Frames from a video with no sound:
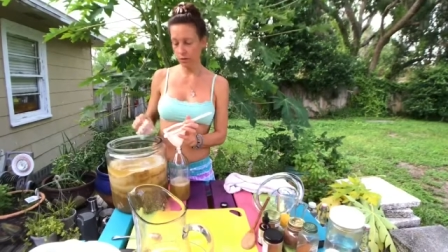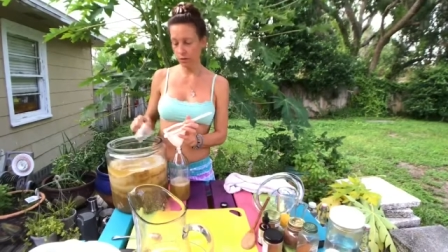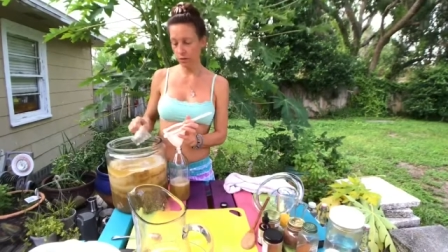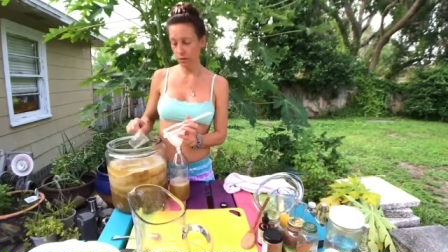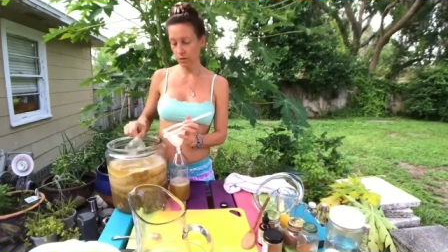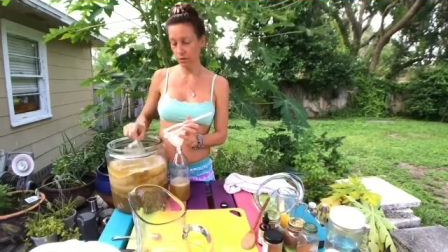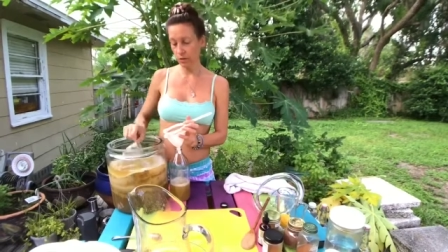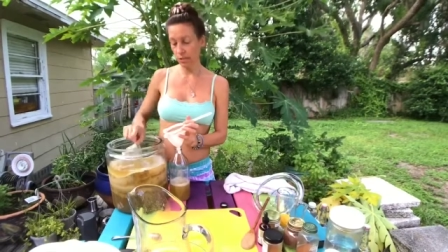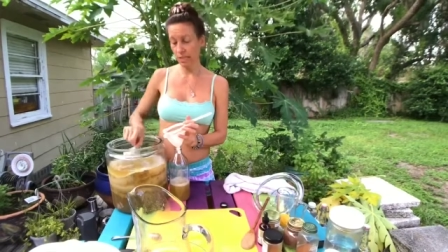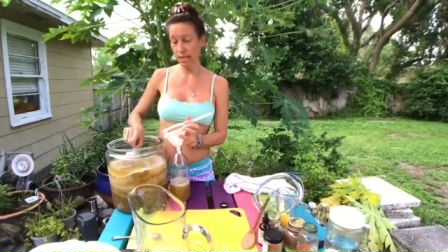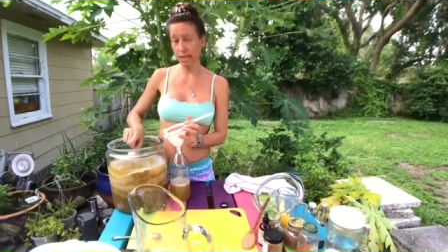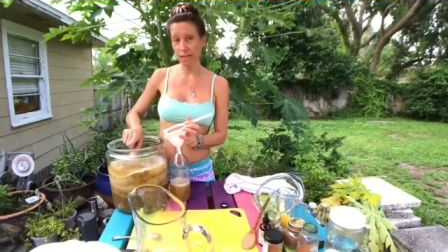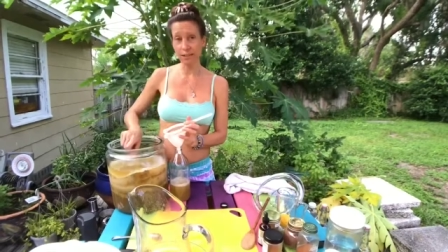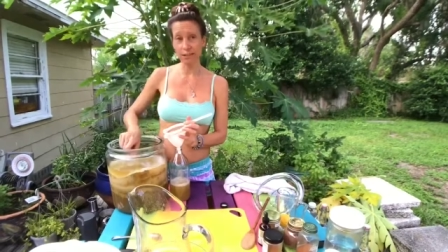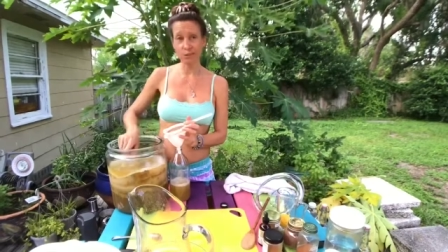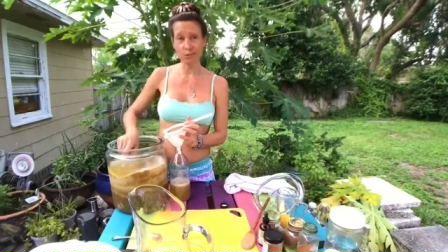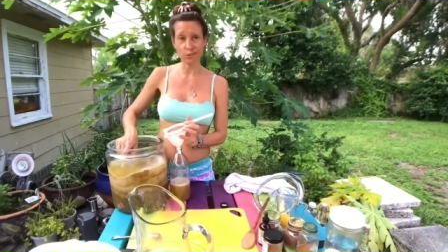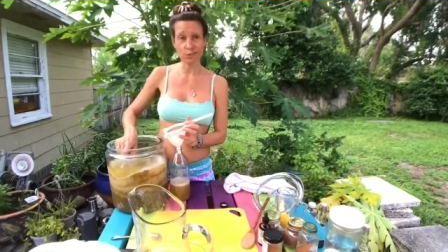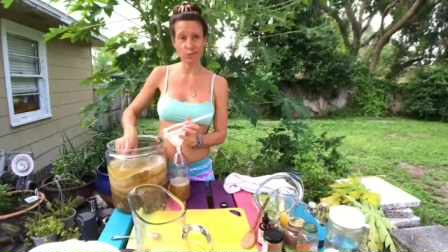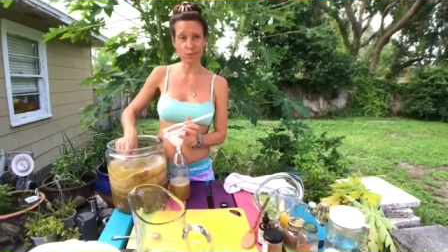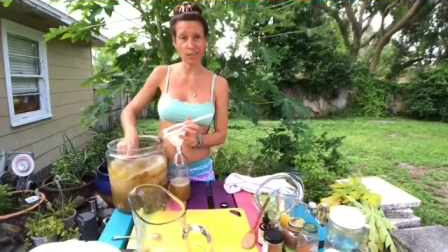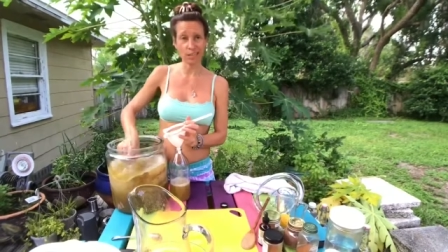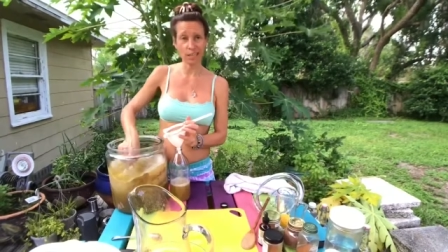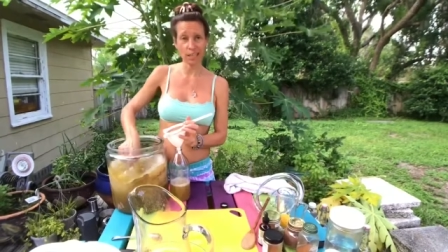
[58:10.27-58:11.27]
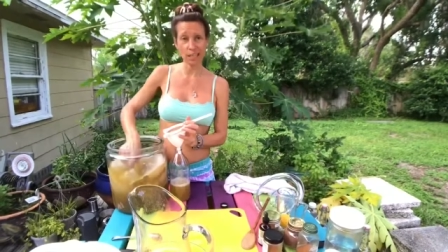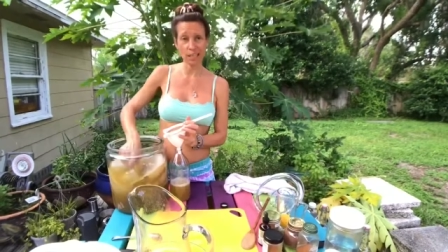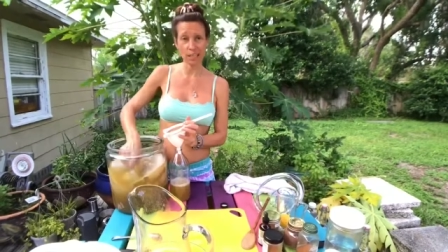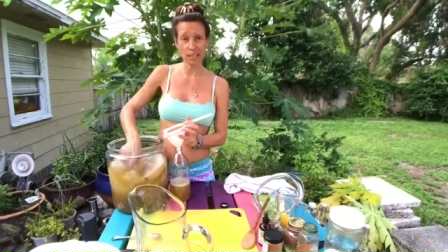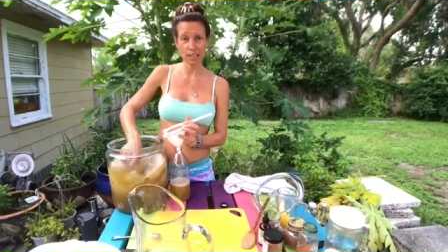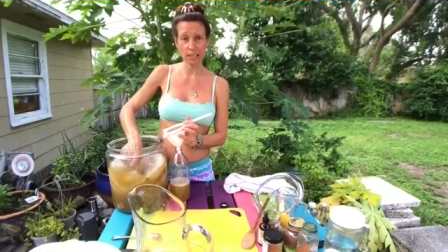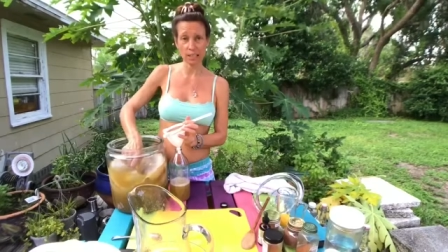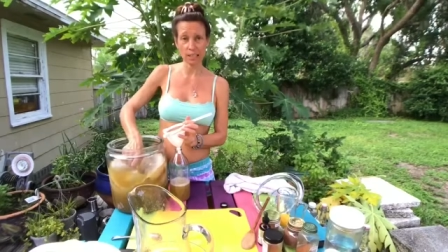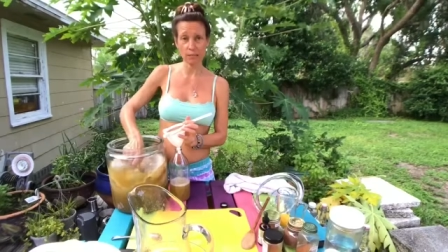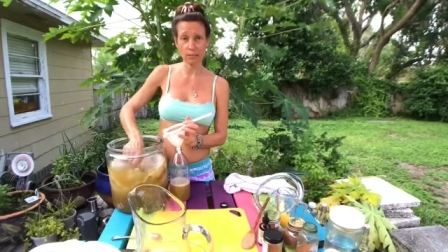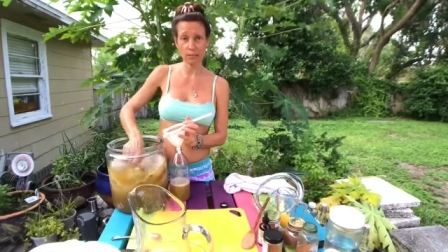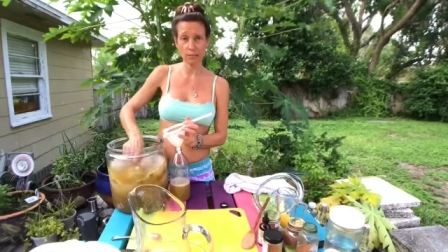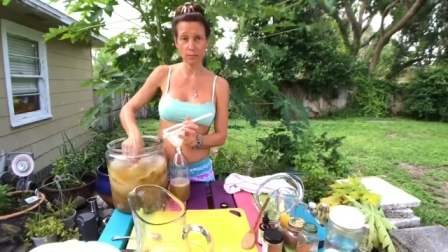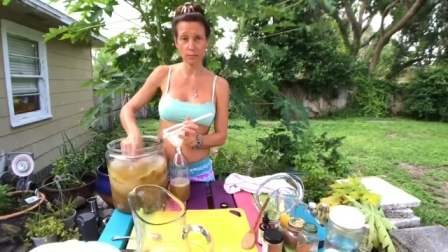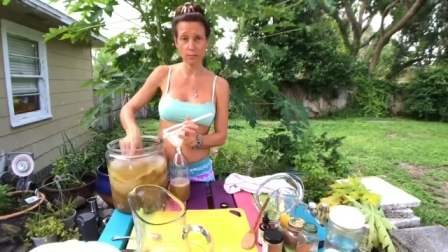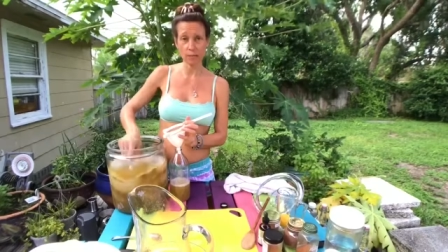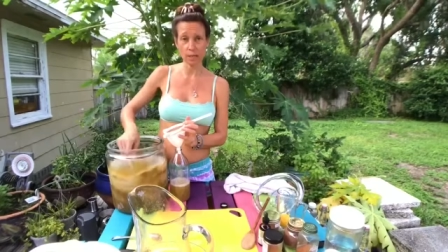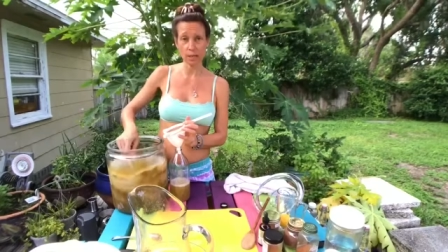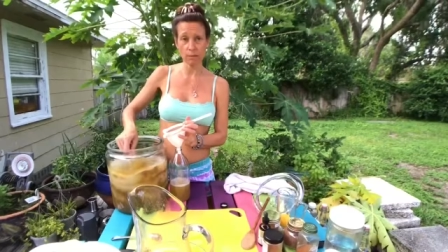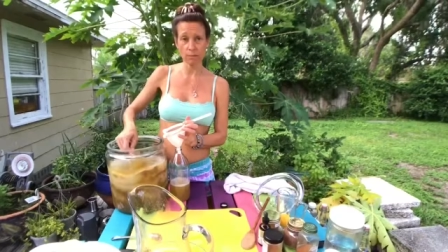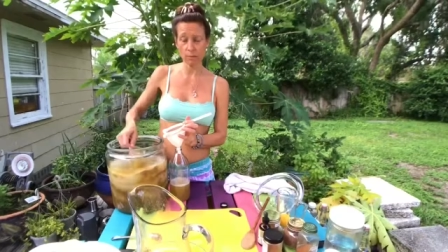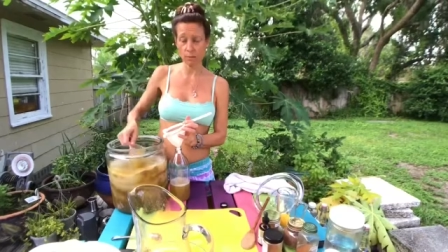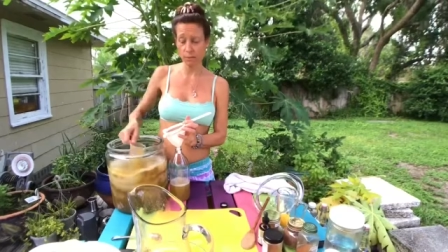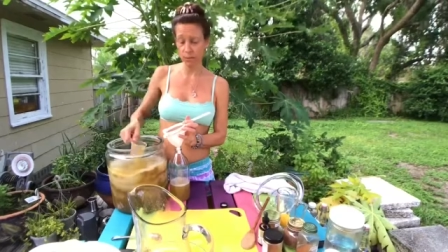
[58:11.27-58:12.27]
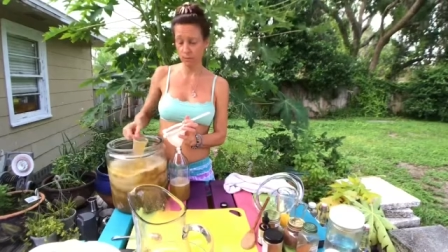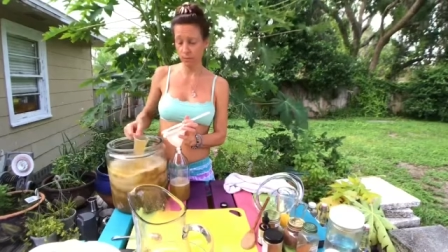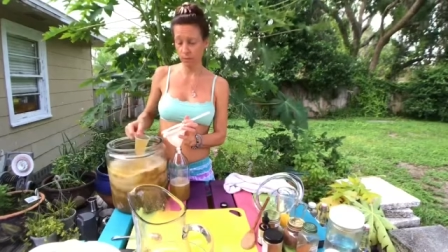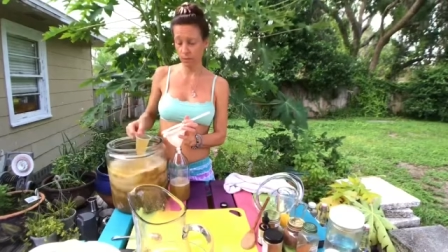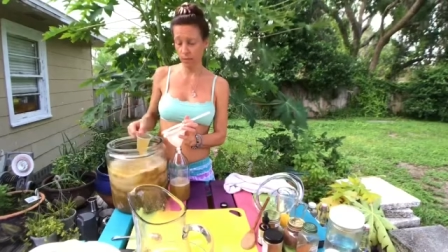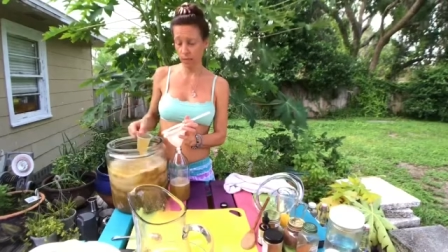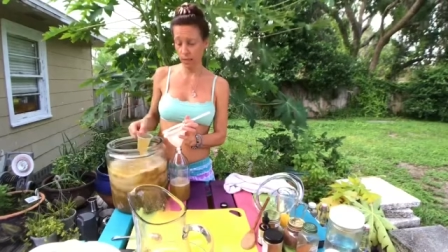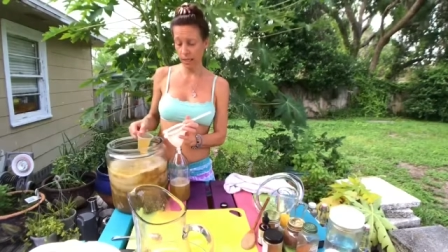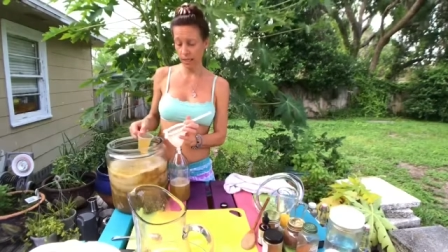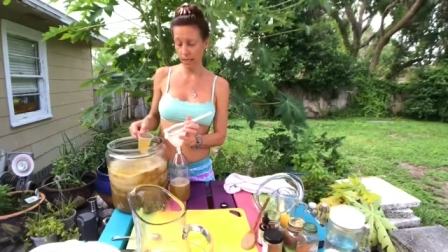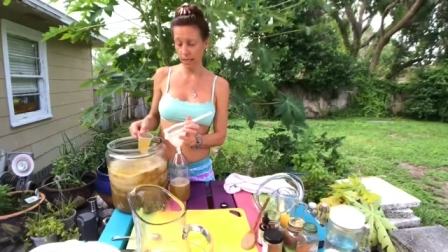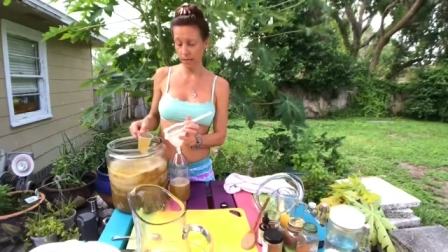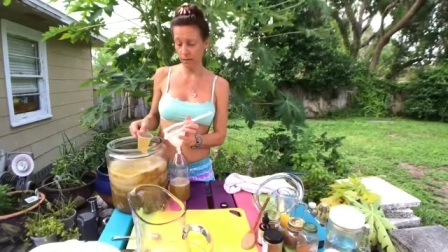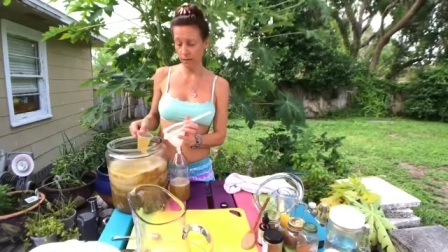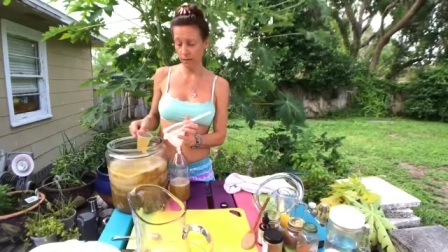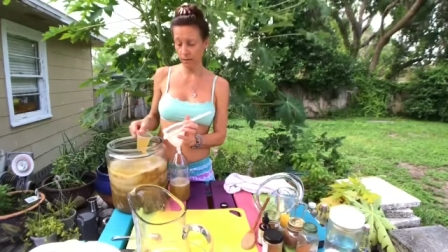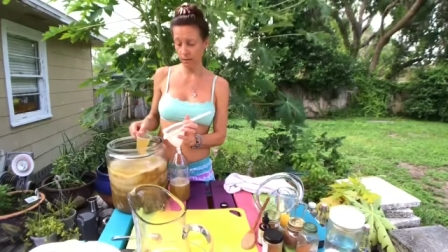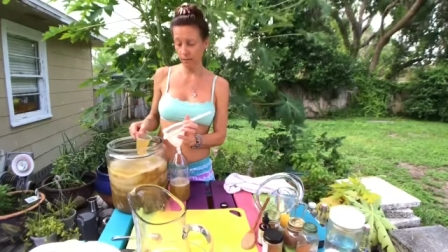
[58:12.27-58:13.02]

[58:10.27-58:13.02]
Because again, just like anything, sometimes people like